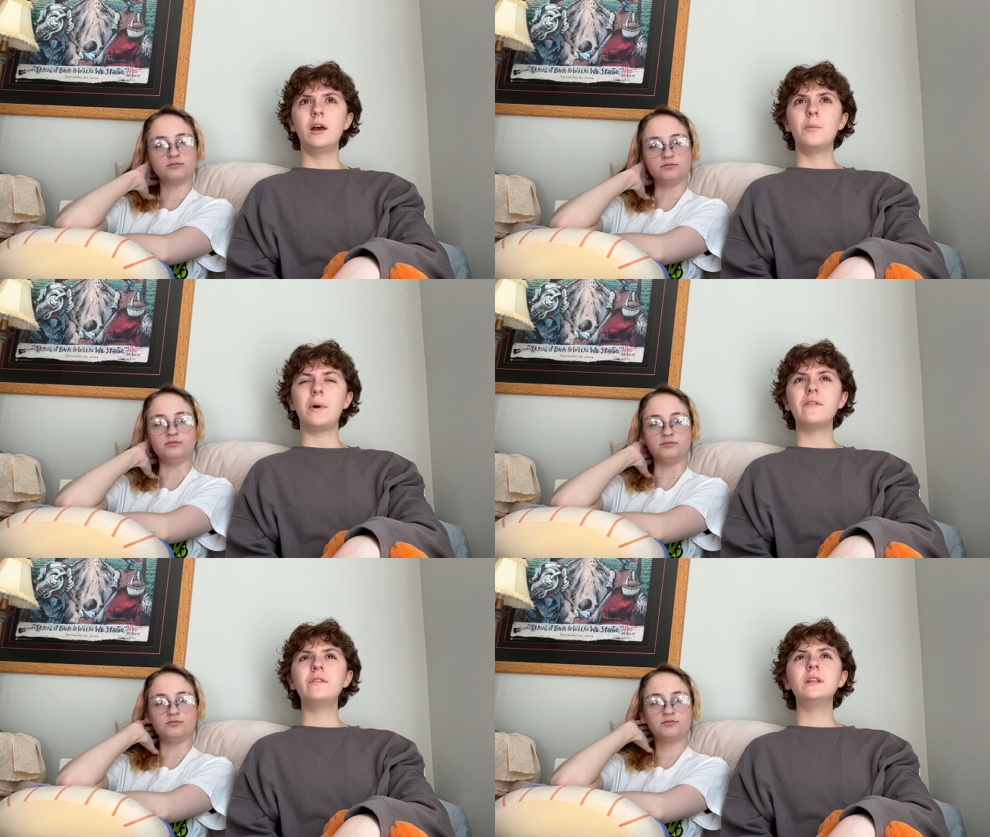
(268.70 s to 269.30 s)

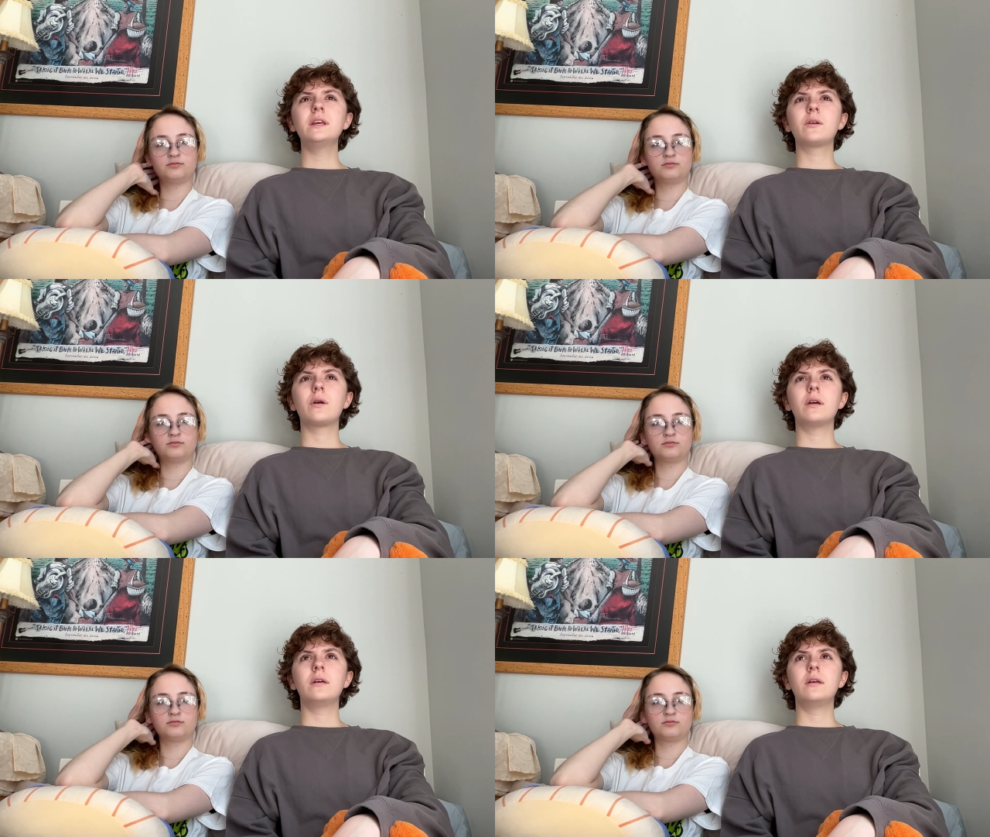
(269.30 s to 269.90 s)
Speaker 1: But I feel like
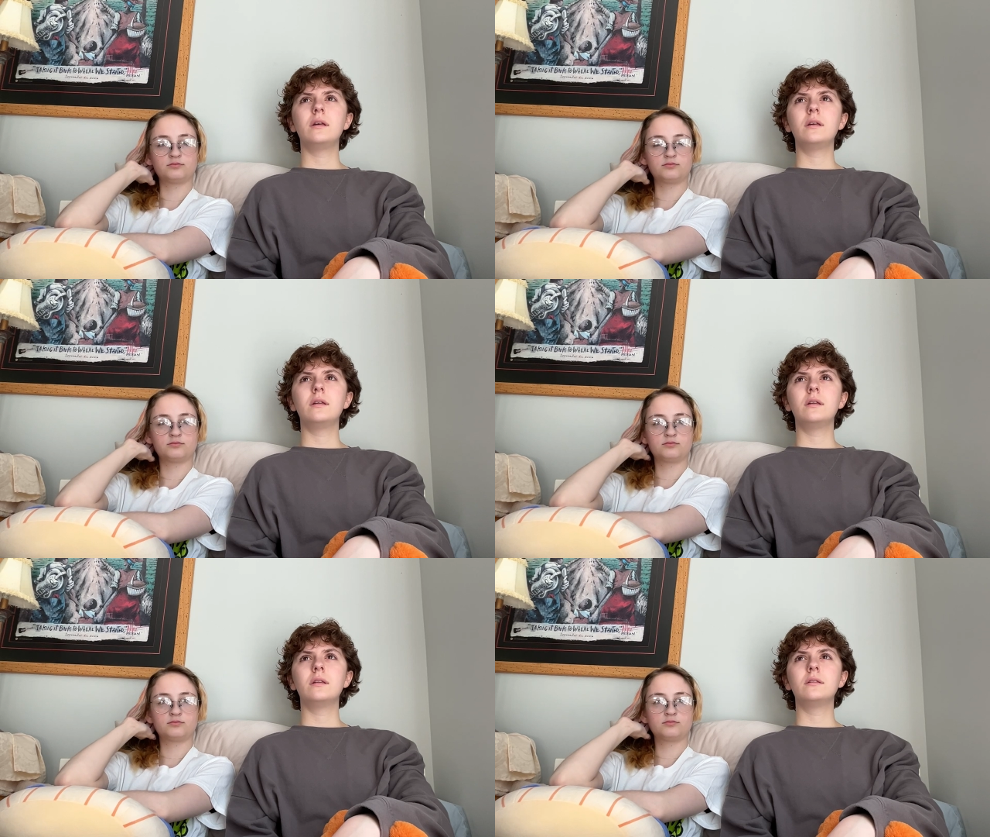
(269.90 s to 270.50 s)

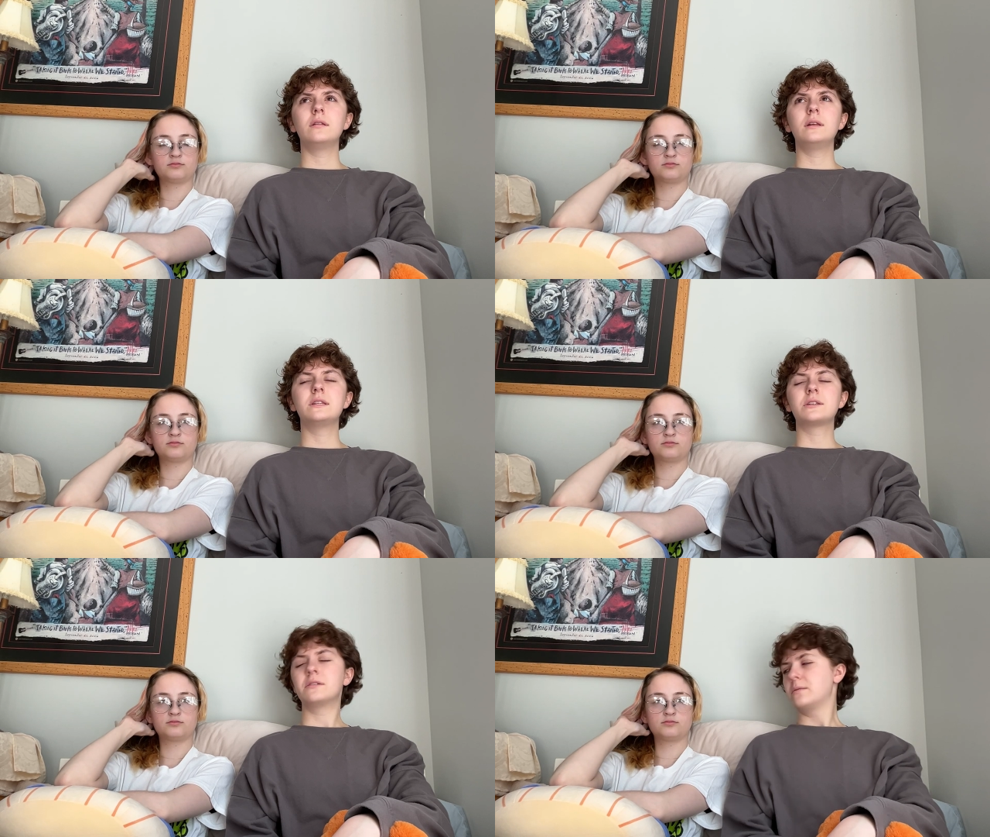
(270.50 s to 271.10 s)

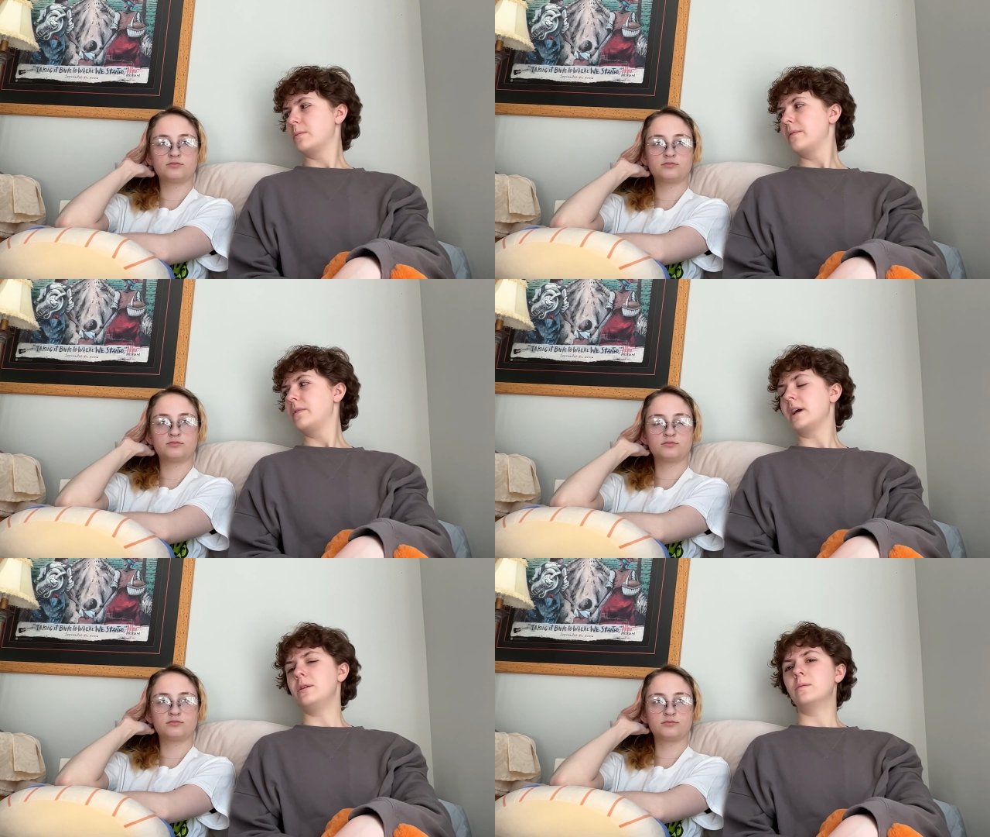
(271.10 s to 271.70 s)
it's good with
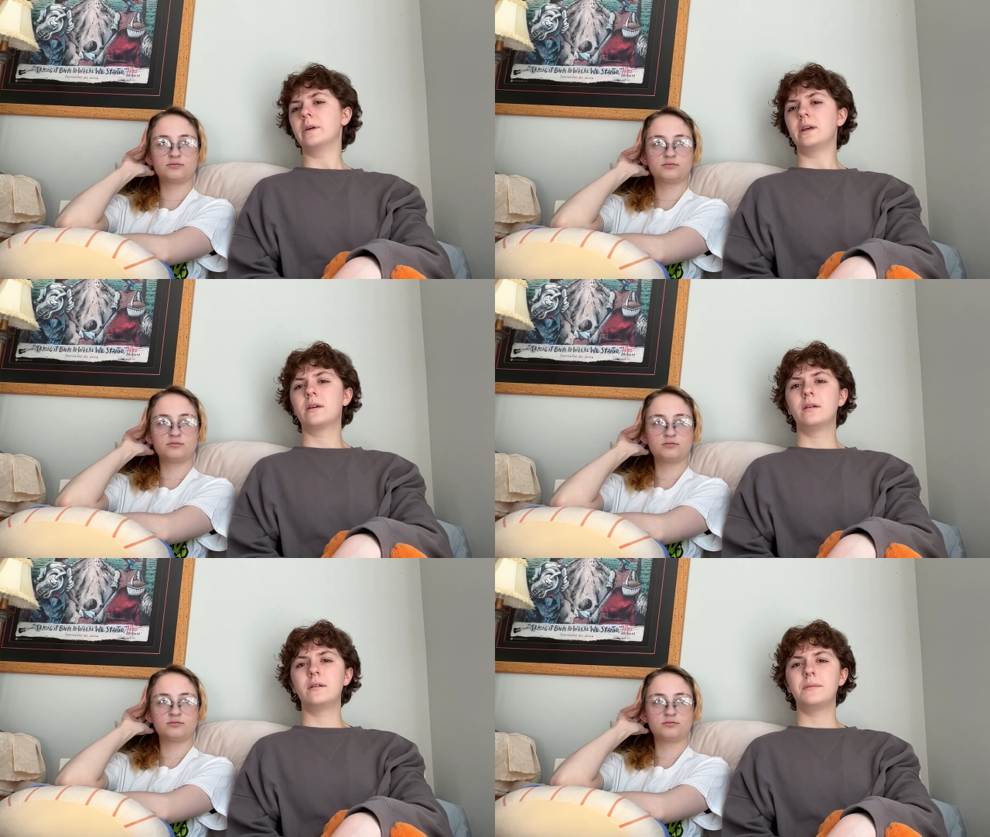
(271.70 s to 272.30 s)
that you
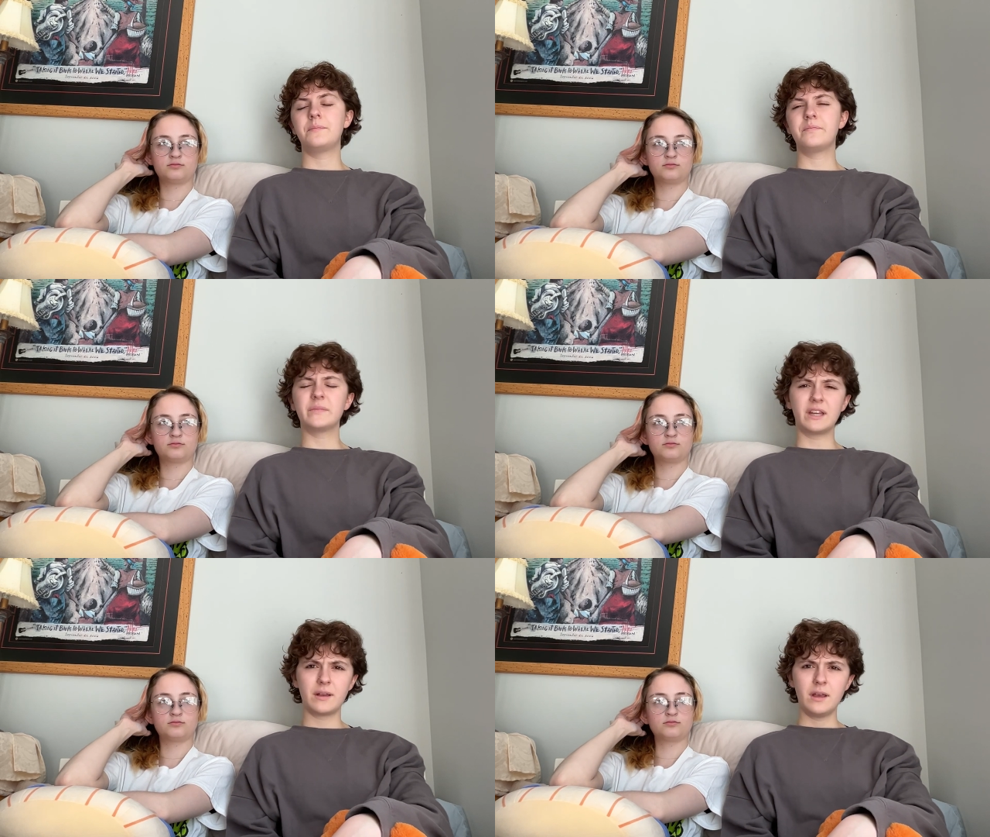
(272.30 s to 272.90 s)
like,
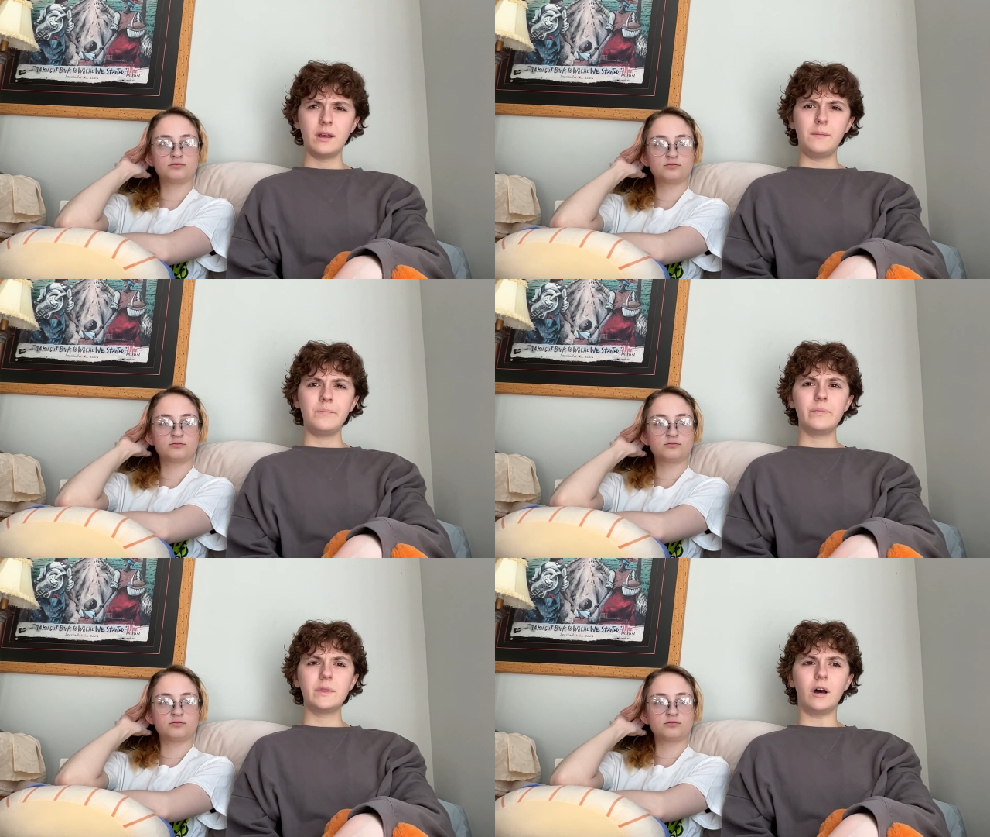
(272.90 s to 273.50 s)
like,
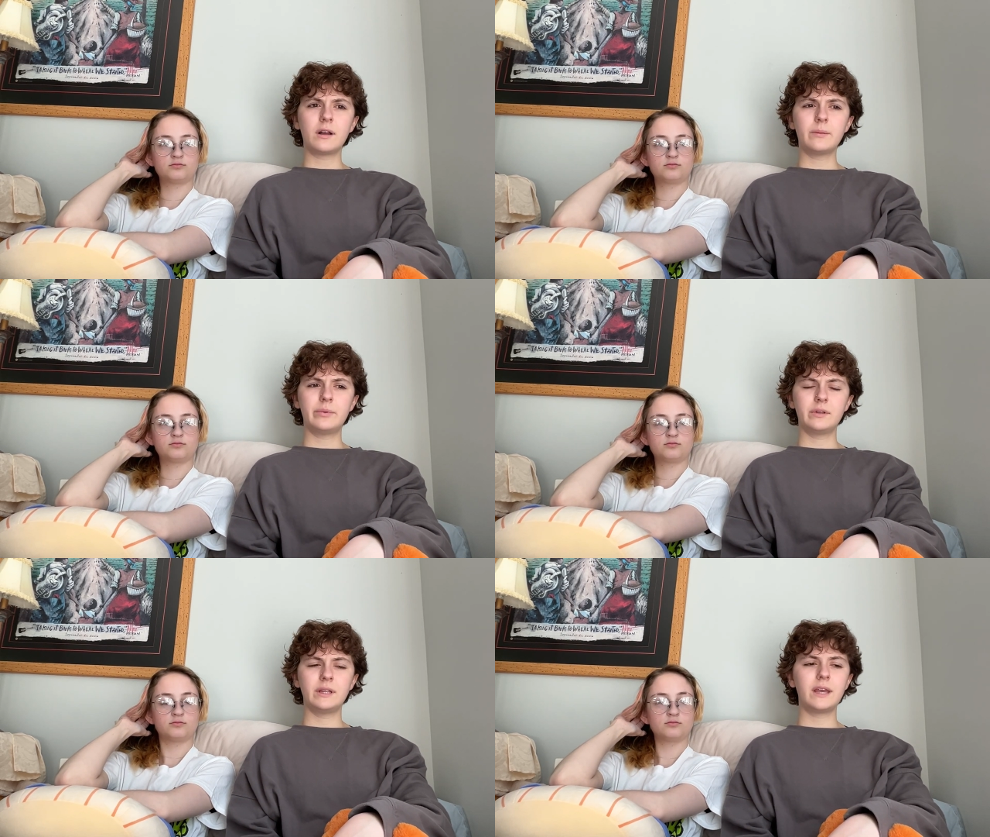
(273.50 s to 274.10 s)
not
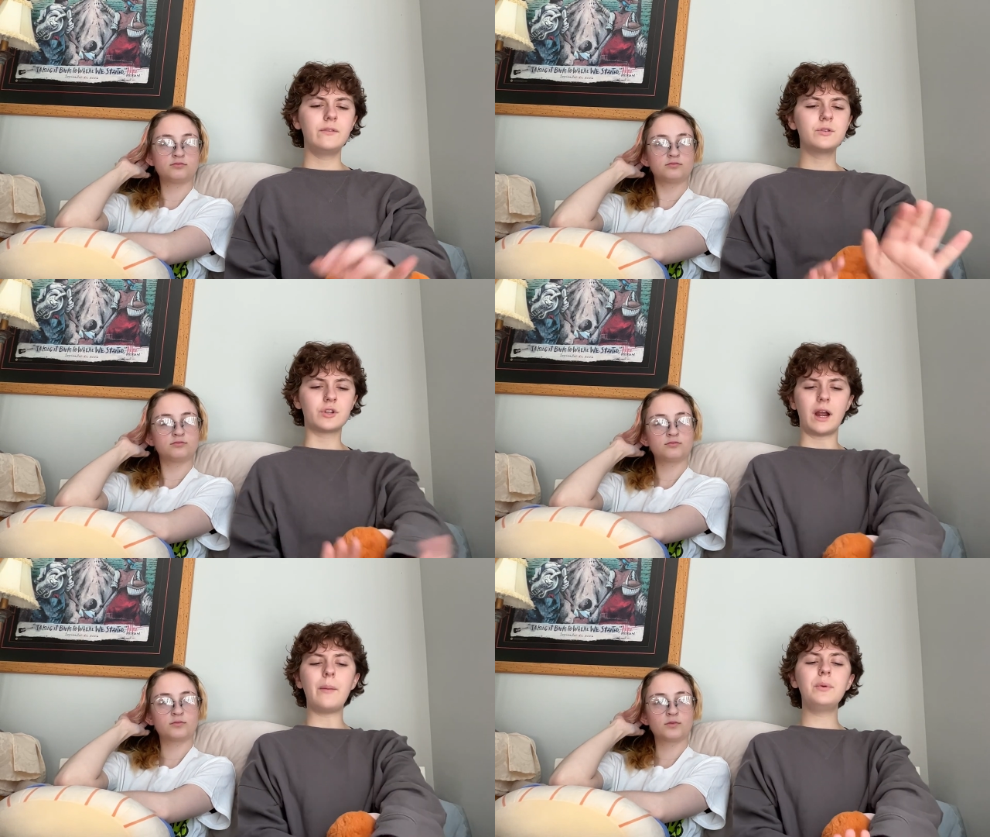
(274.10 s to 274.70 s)
complete. Like, if you
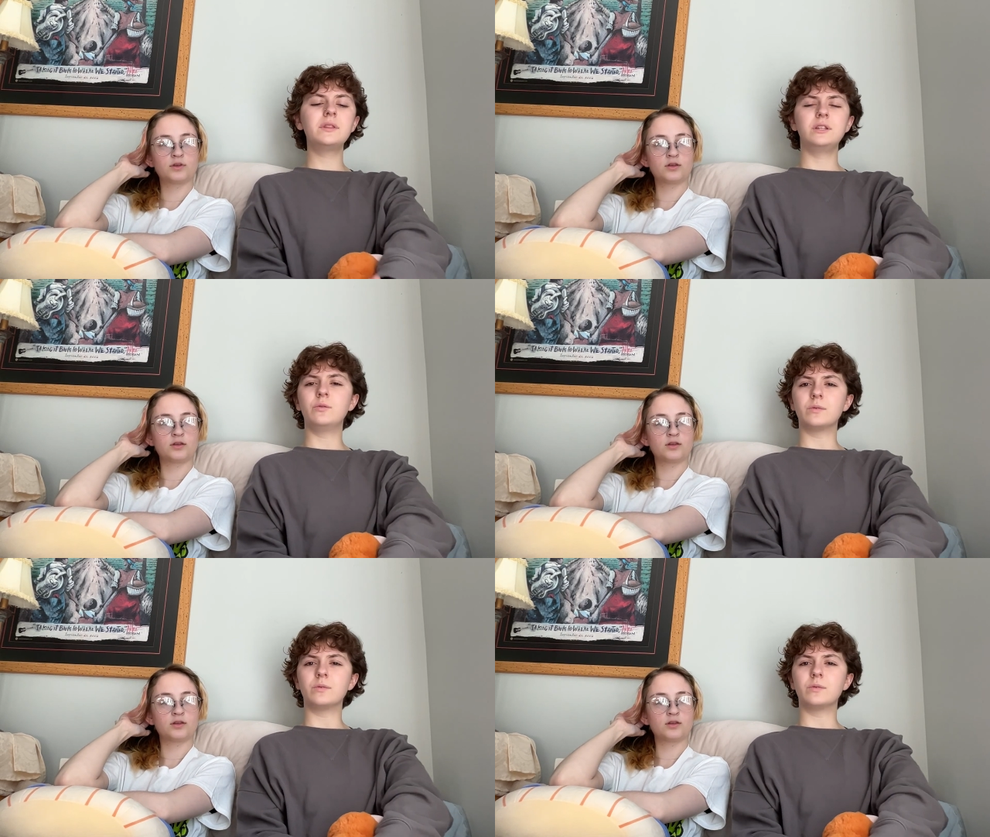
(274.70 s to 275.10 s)
scrap it, then you